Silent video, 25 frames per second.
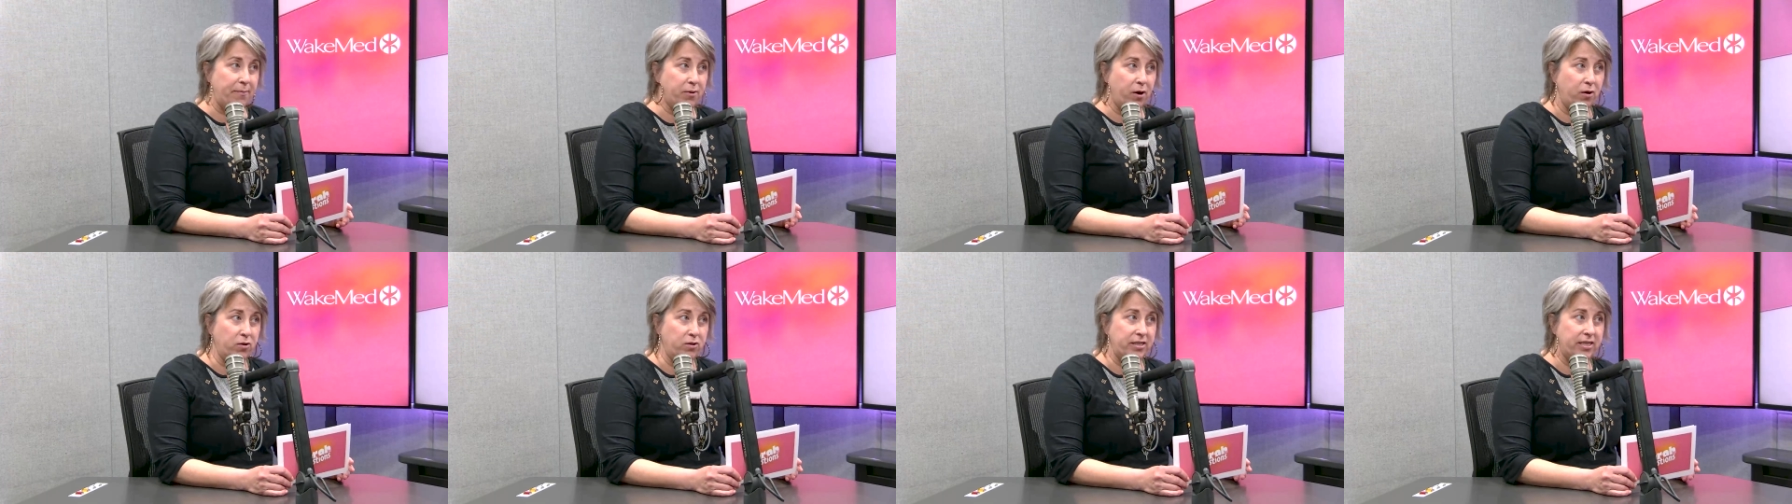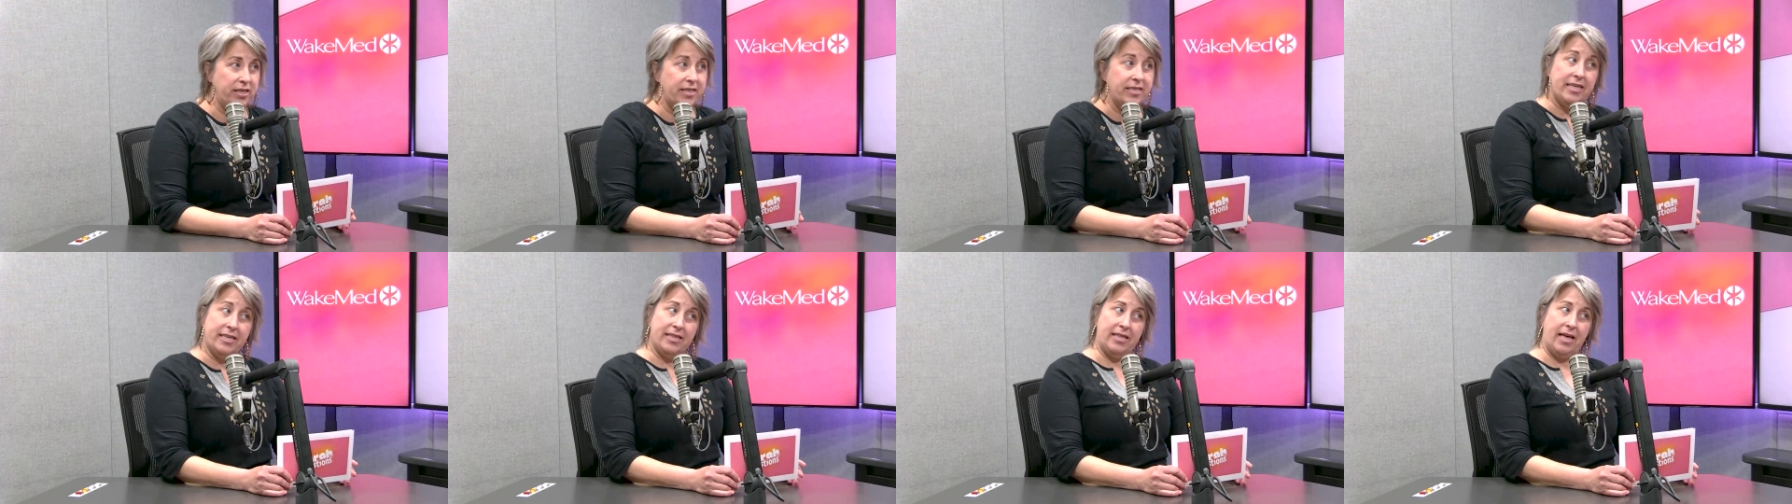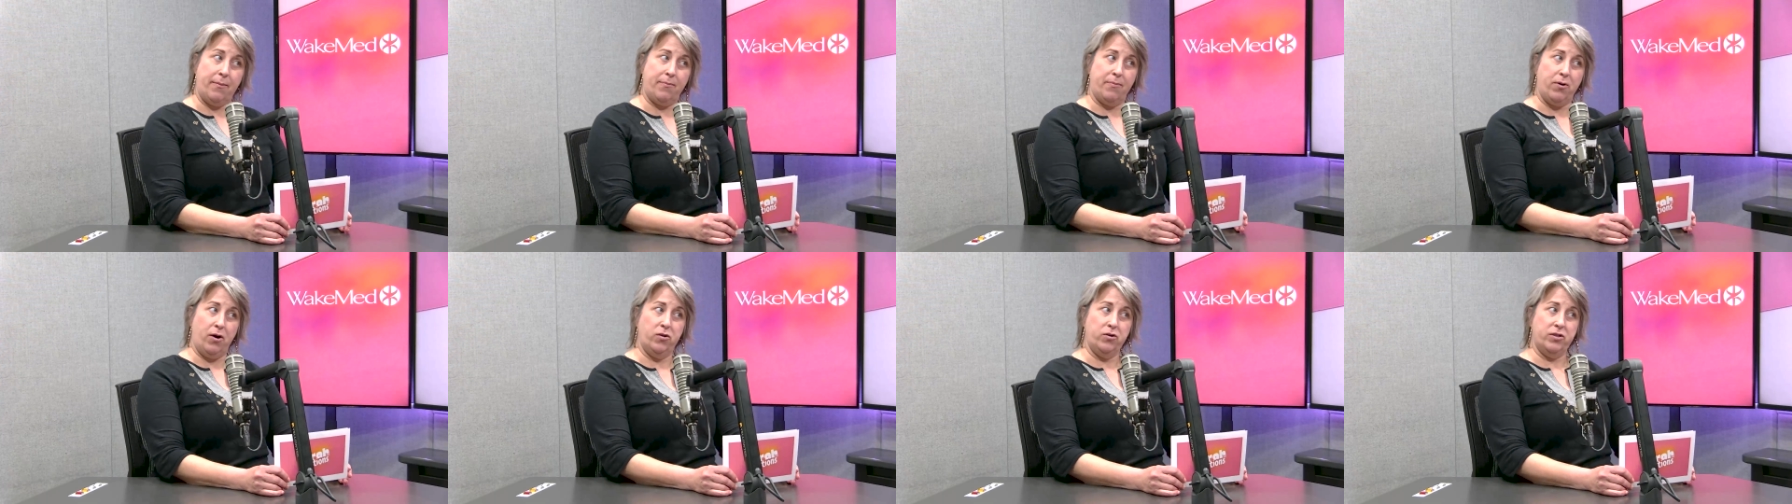protein. Get
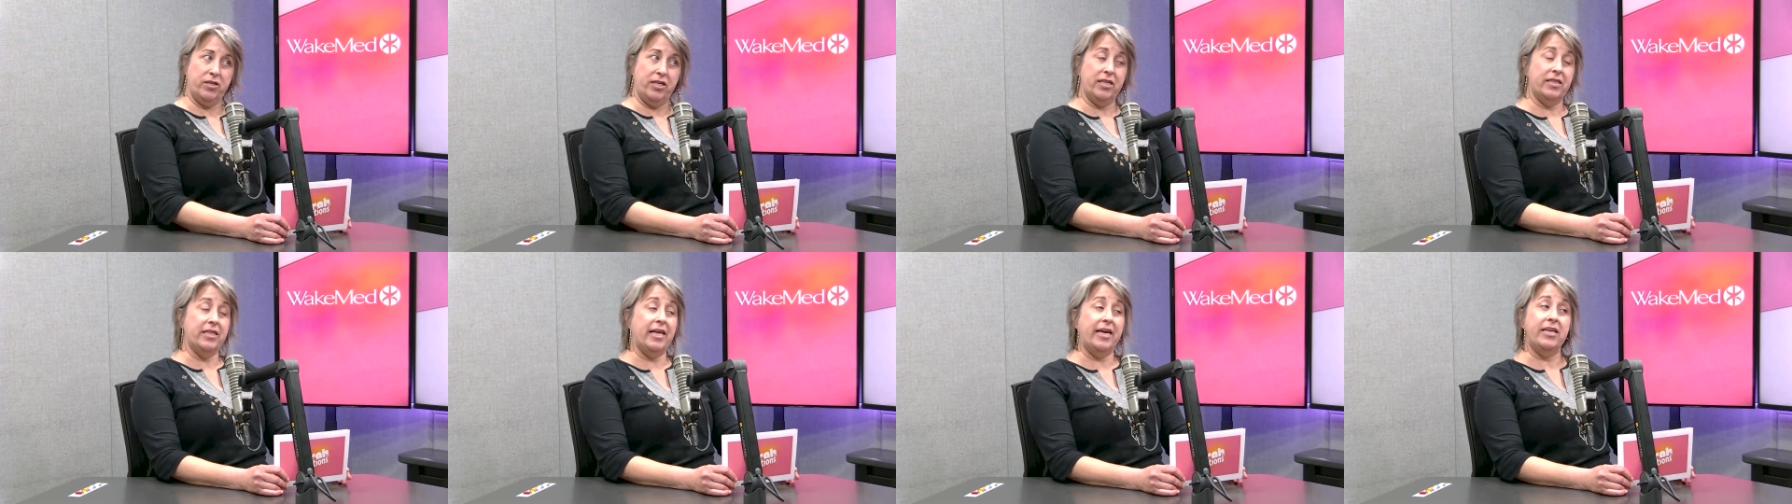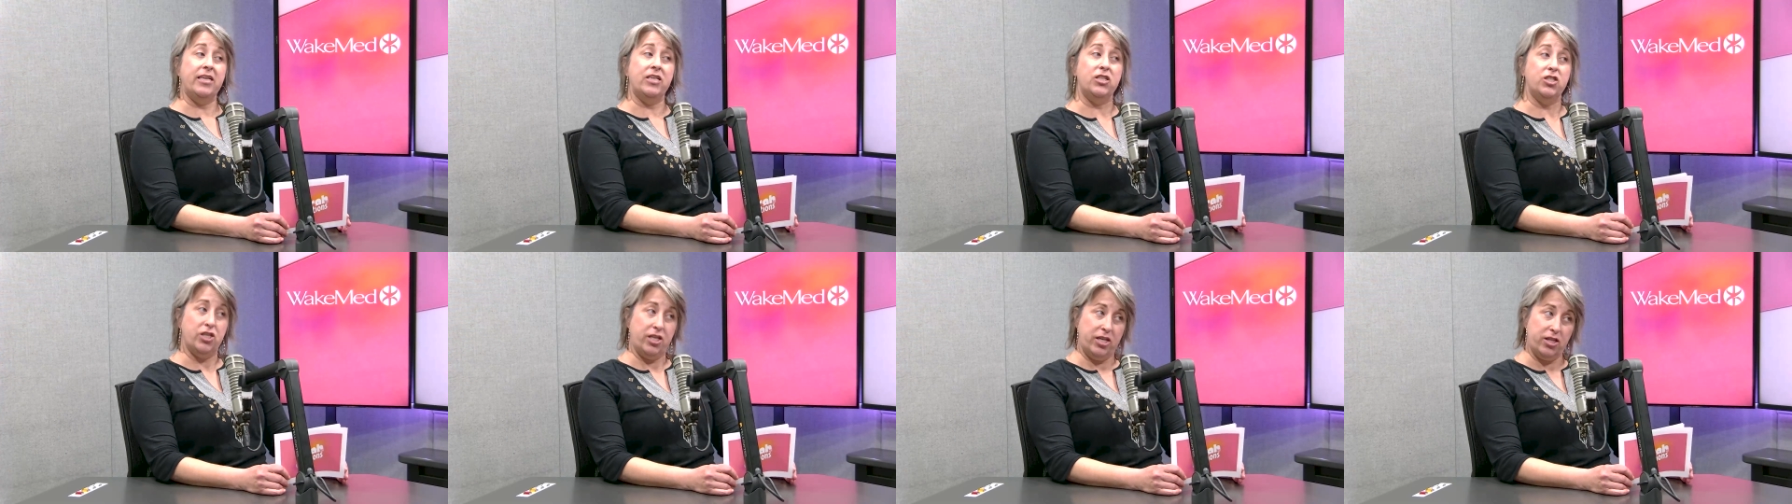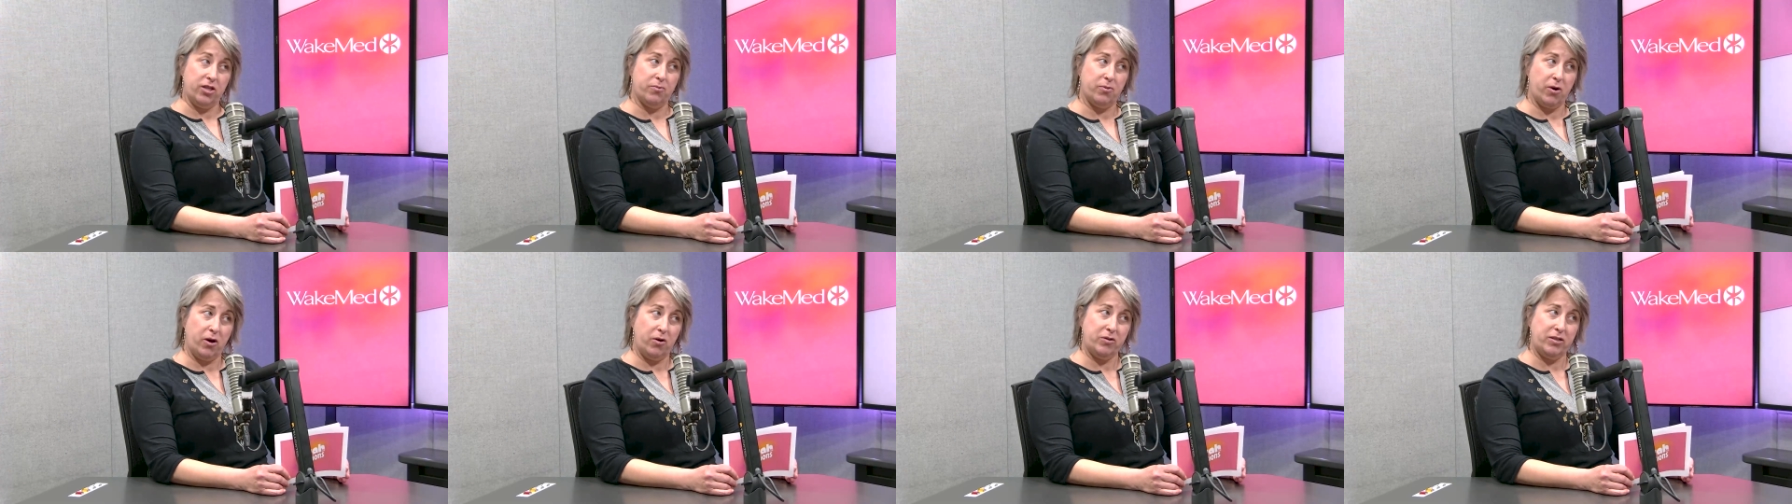that protein. Ladies, you need
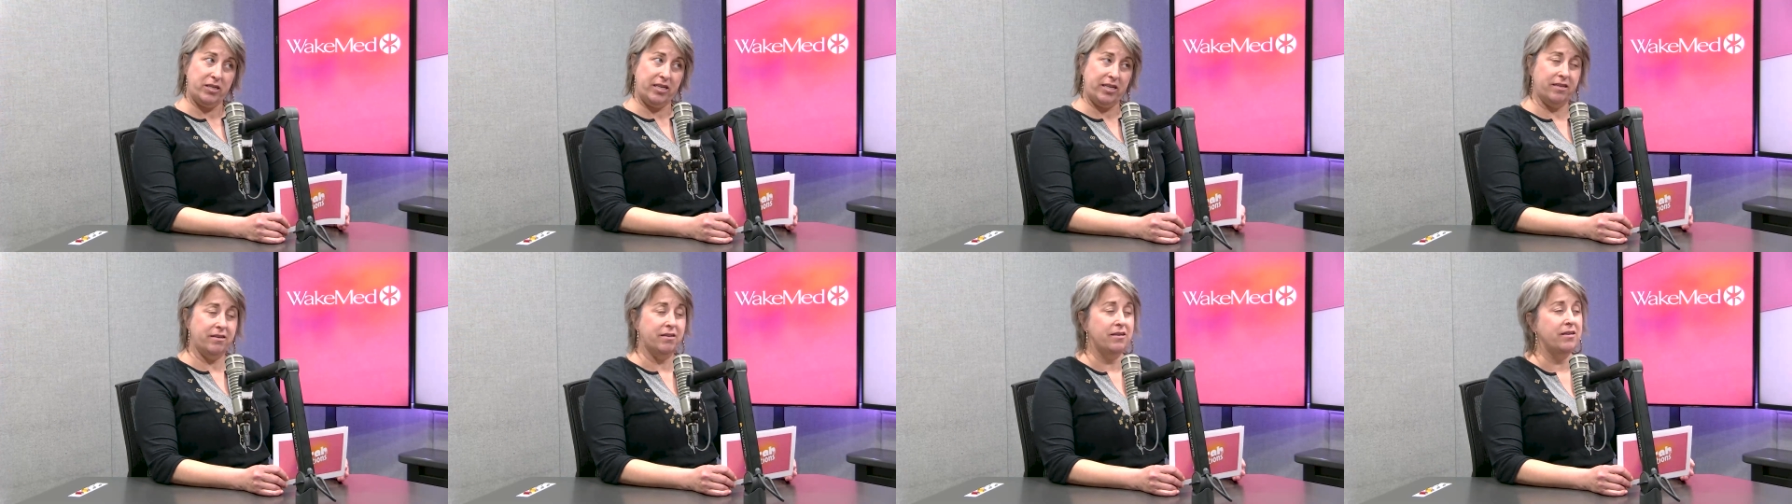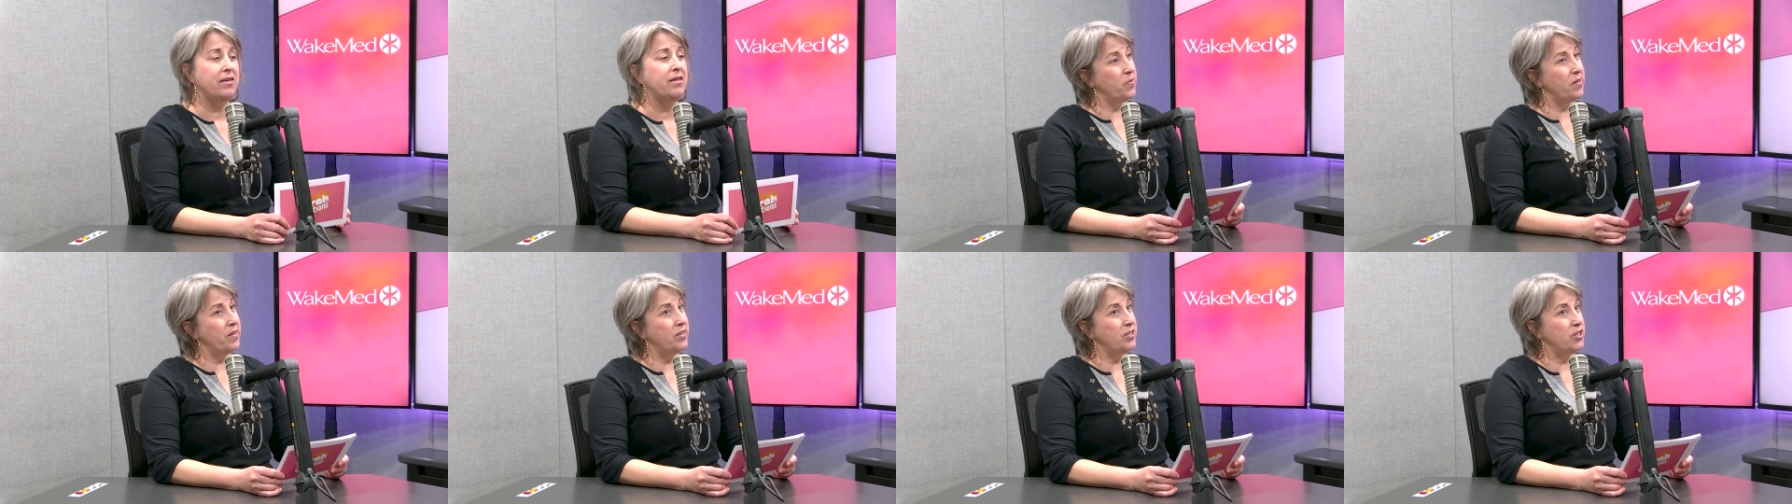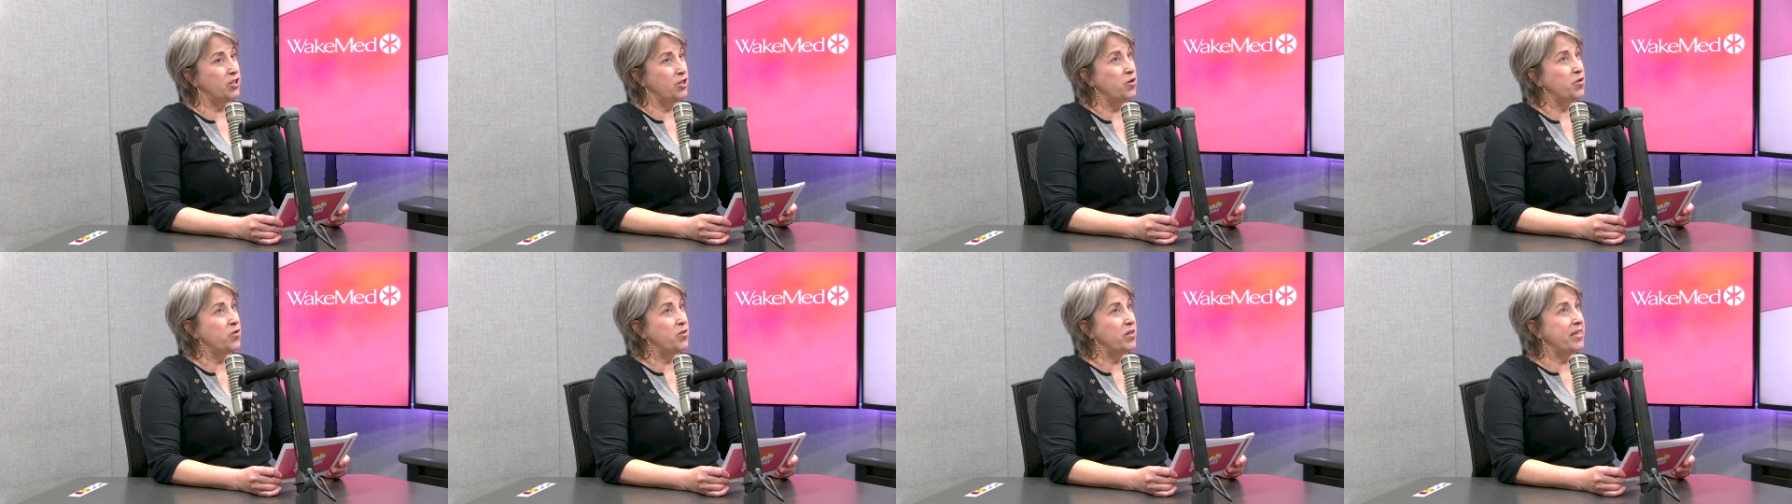the protein.
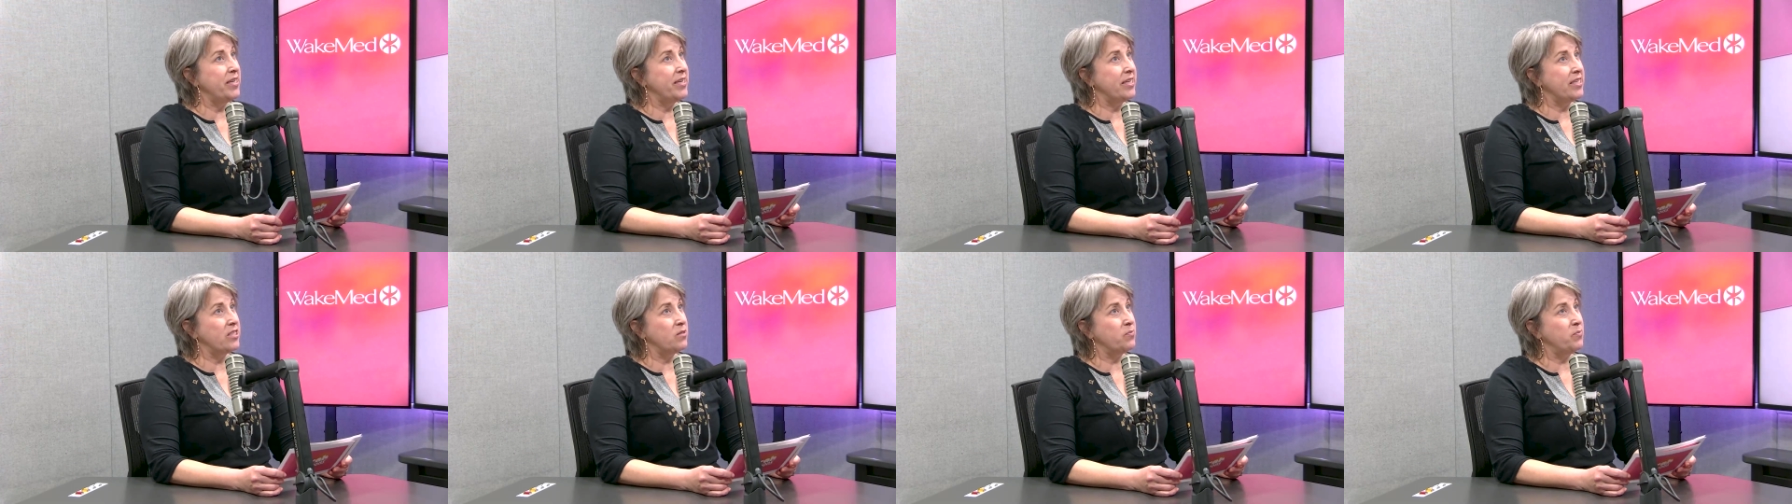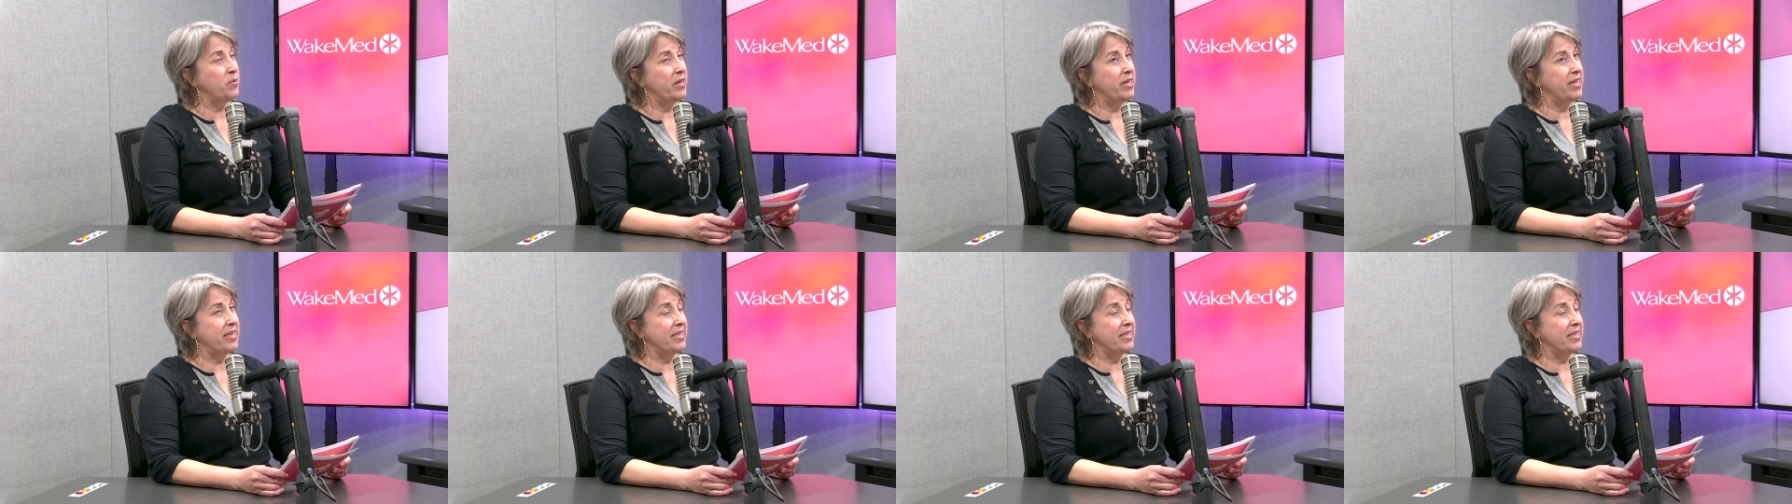Do you think it's been